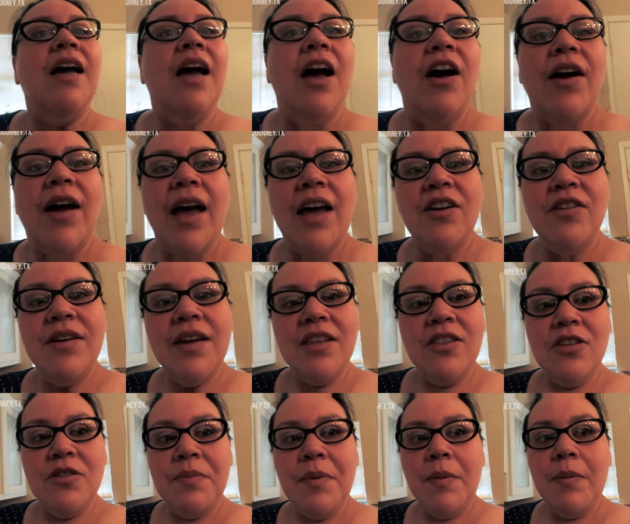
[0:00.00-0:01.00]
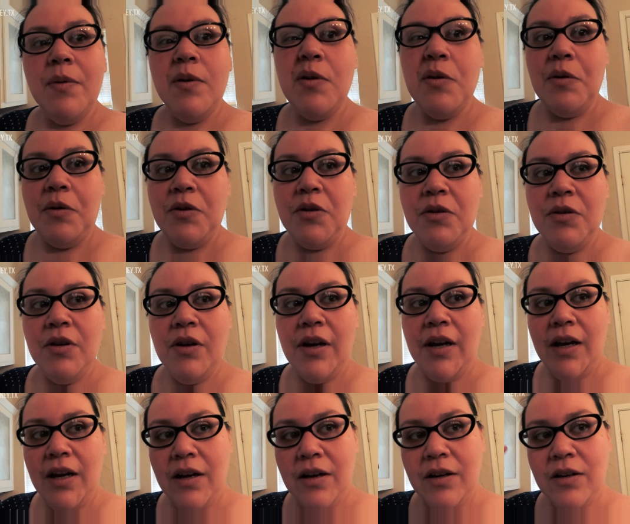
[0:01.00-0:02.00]
Okay, I don't get those people who do
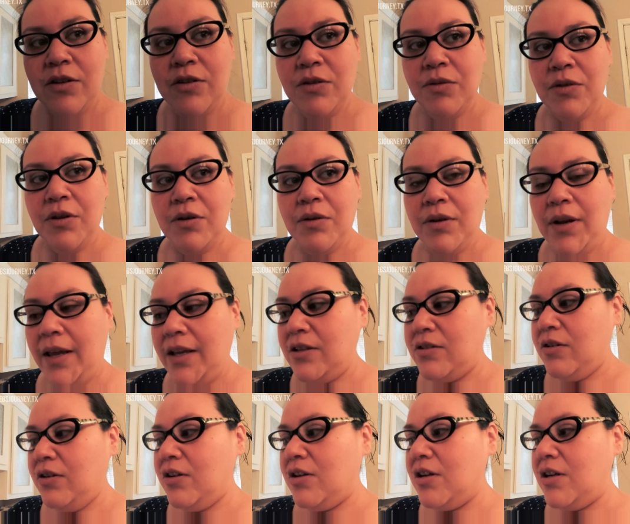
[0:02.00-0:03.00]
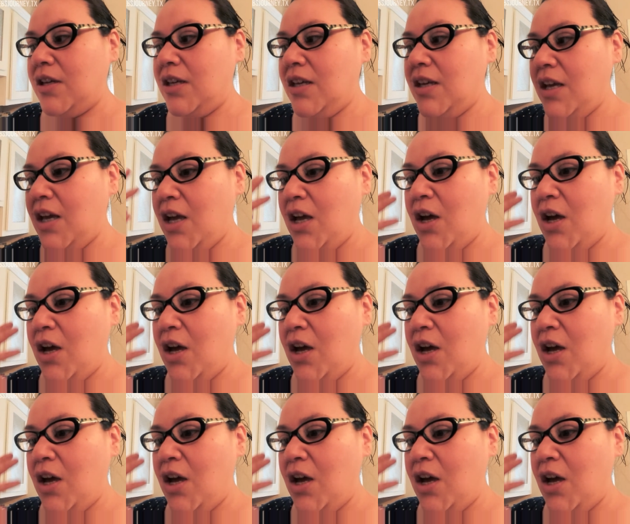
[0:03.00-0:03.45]
their start cooking